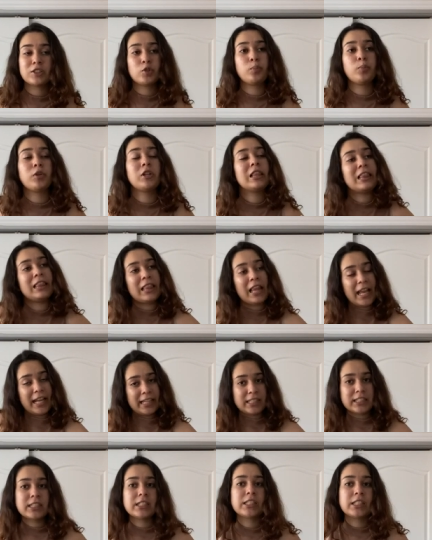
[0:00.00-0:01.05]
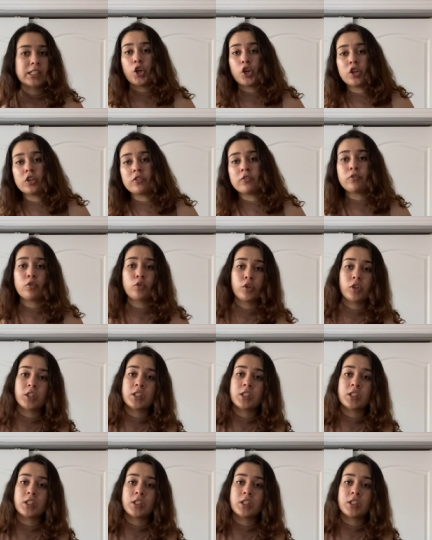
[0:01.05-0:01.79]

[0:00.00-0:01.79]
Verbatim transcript: super light good for